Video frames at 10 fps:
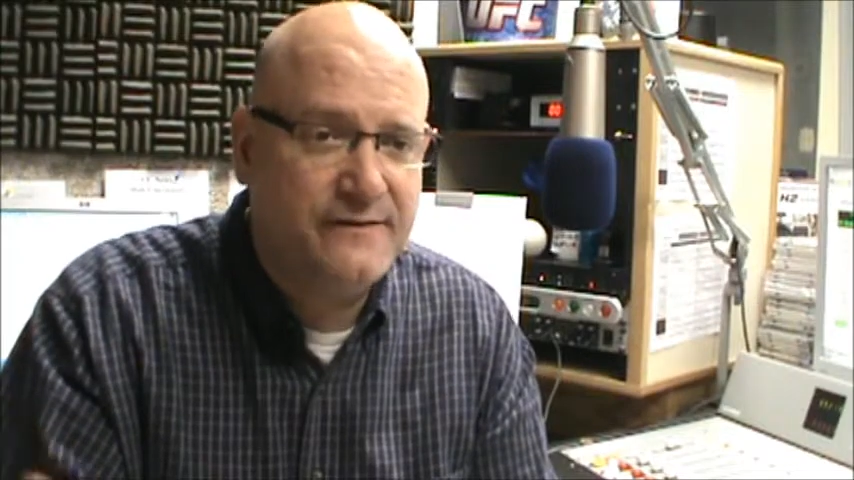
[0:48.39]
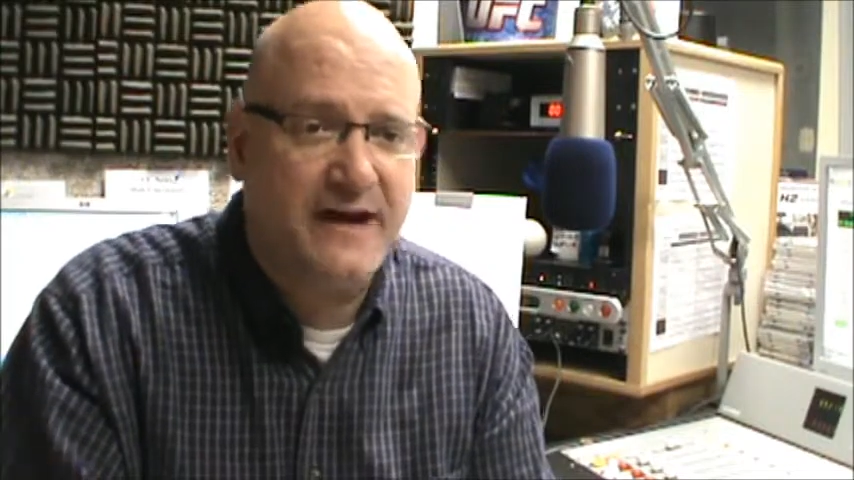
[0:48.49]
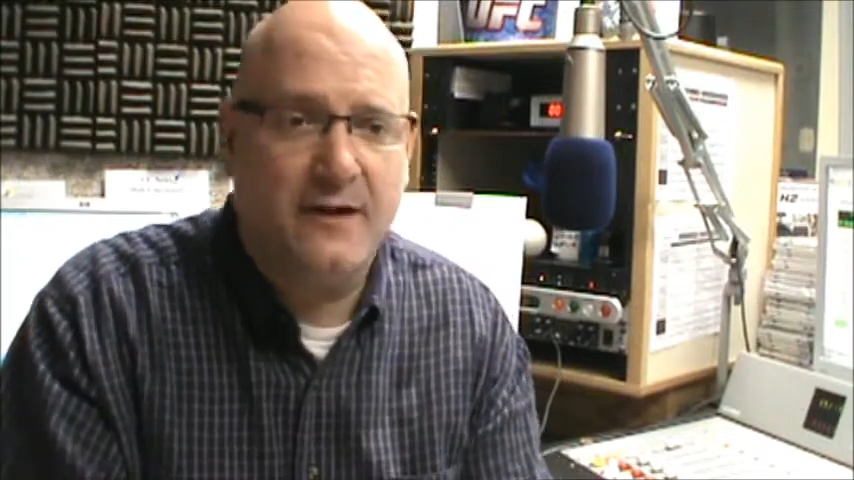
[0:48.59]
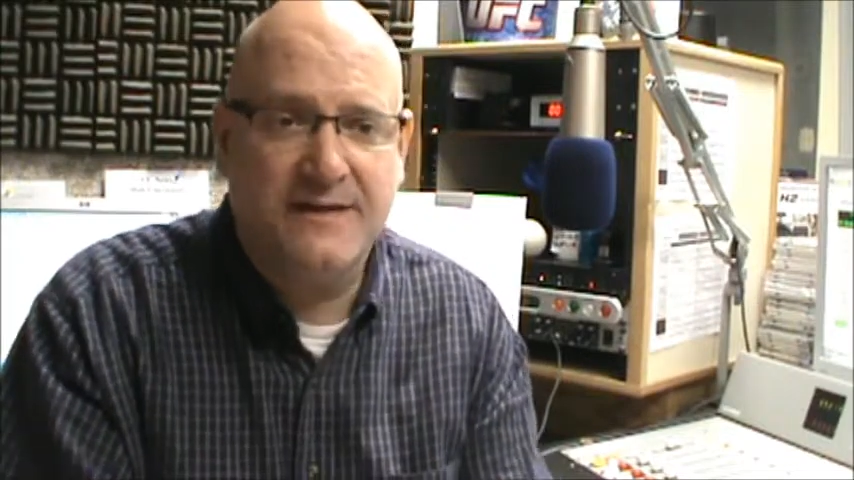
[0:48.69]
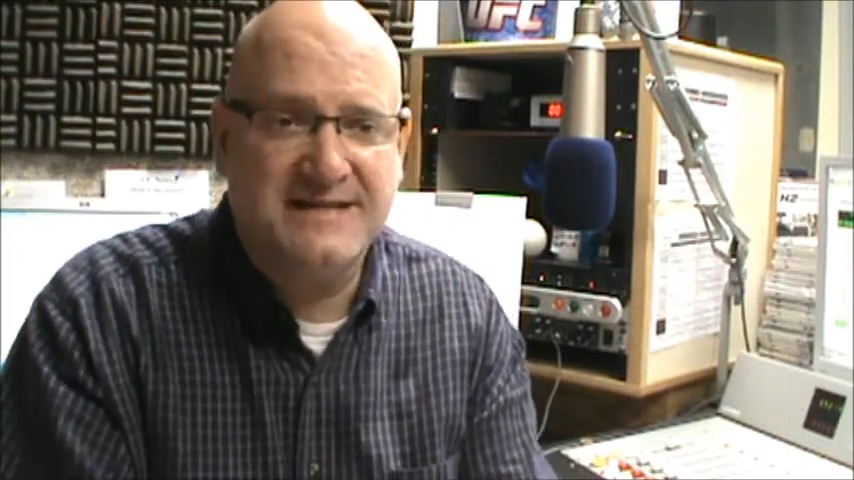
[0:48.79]
you've
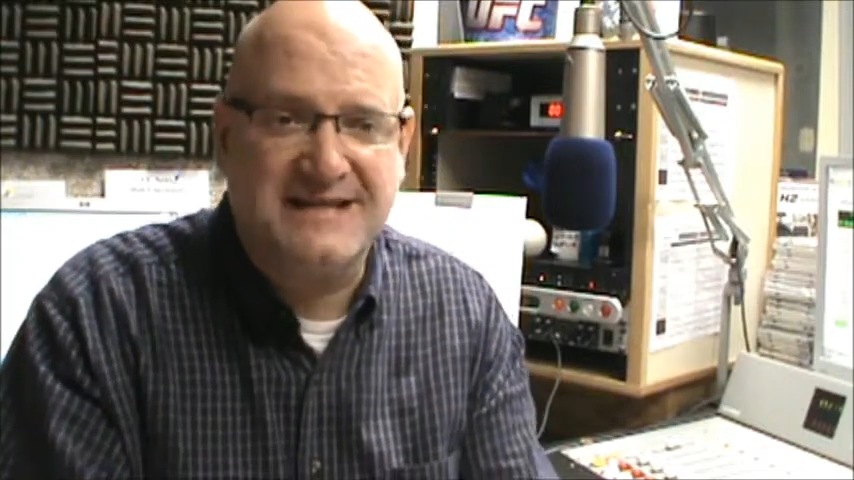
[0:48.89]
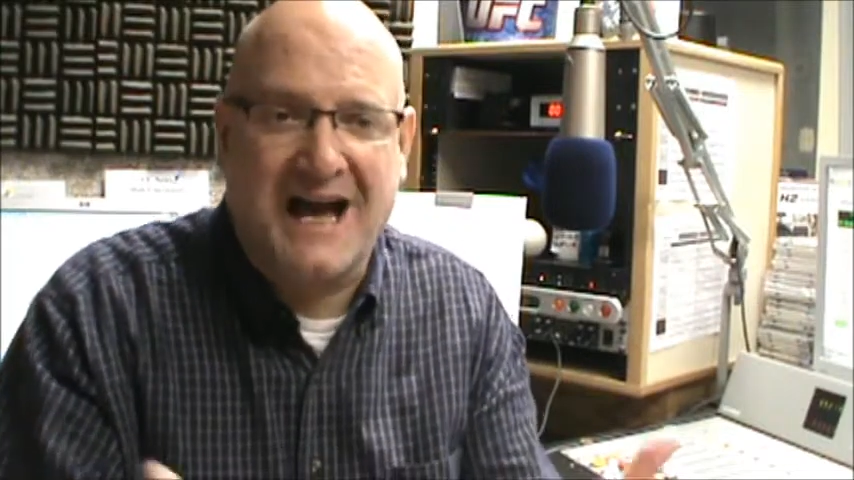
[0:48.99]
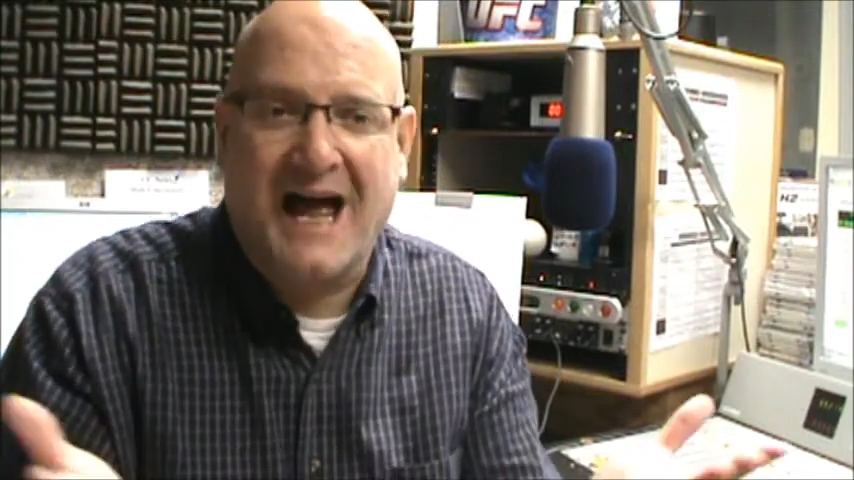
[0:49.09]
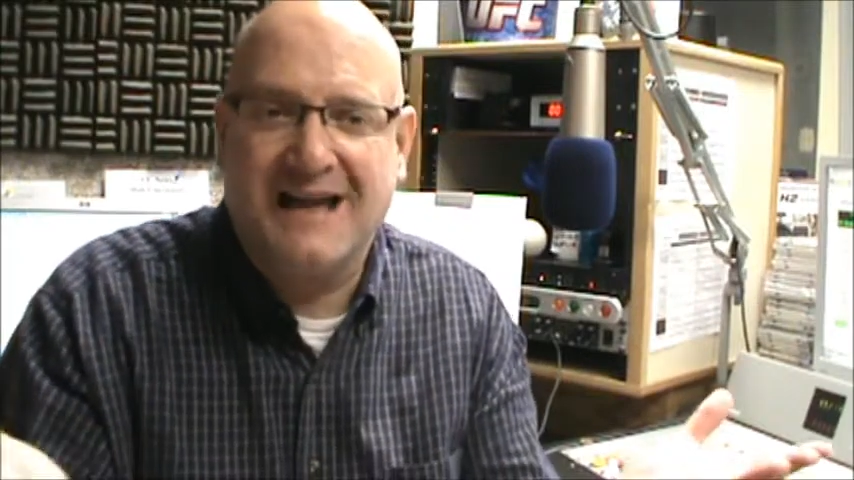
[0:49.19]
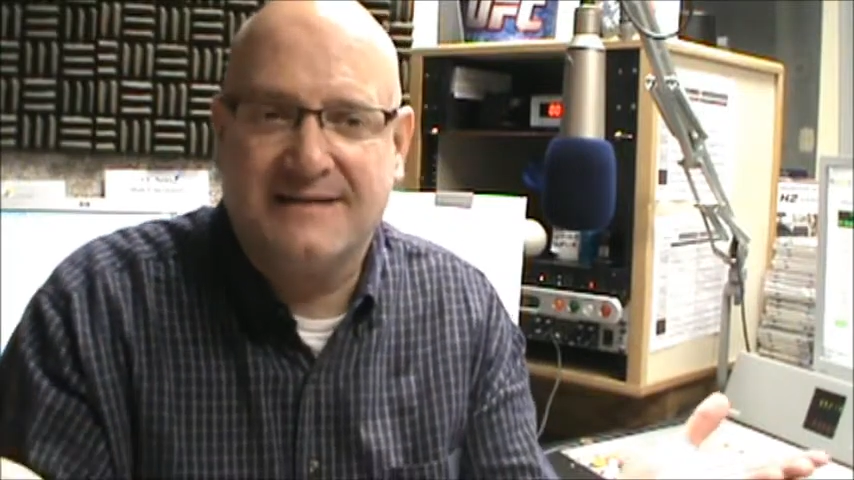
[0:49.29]
got all these
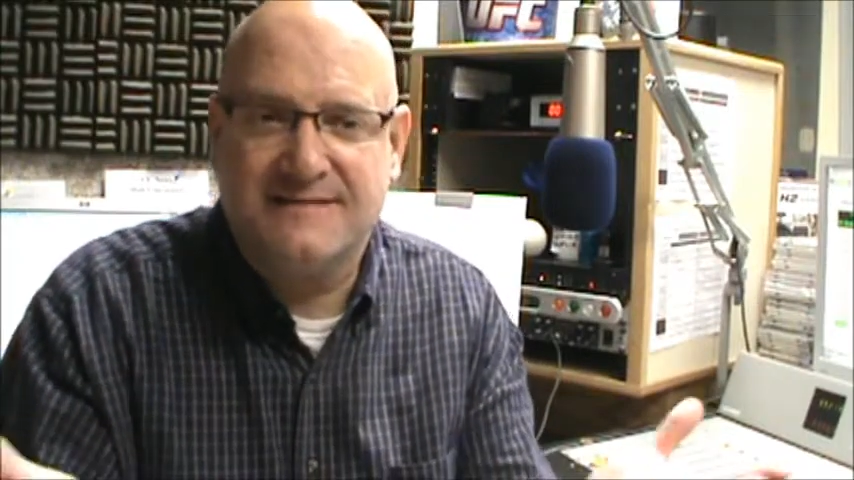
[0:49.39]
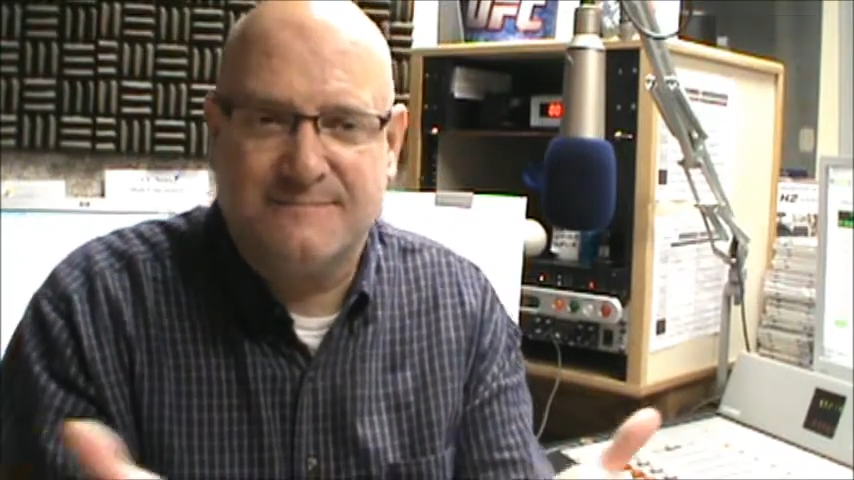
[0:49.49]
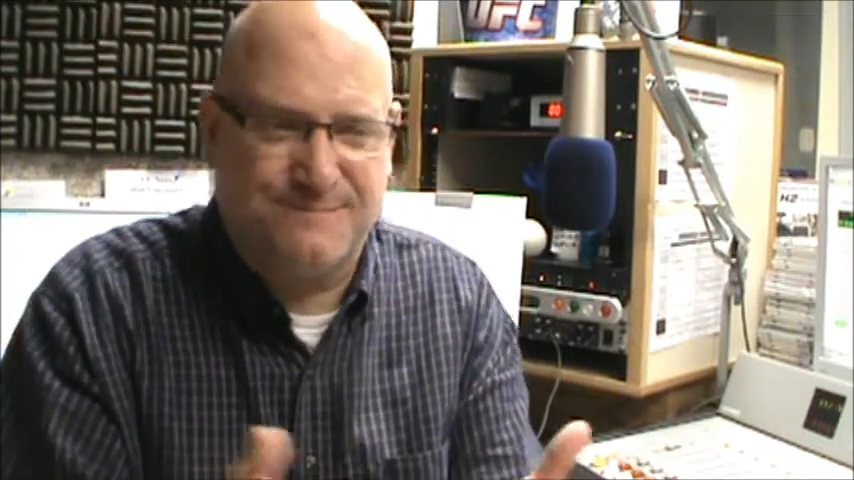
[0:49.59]
diet